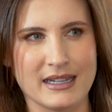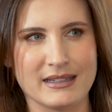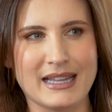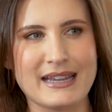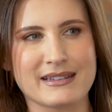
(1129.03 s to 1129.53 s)

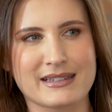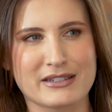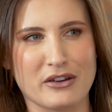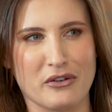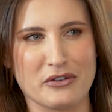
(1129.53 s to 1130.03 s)

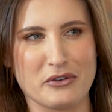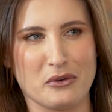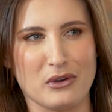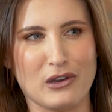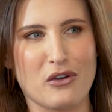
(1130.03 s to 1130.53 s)
latest on
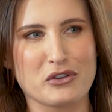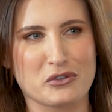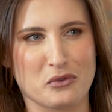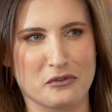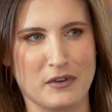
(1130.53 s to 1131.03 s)
your
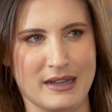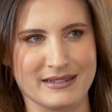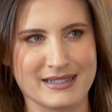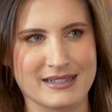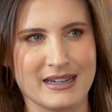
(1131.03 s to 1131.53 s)
long-short fund.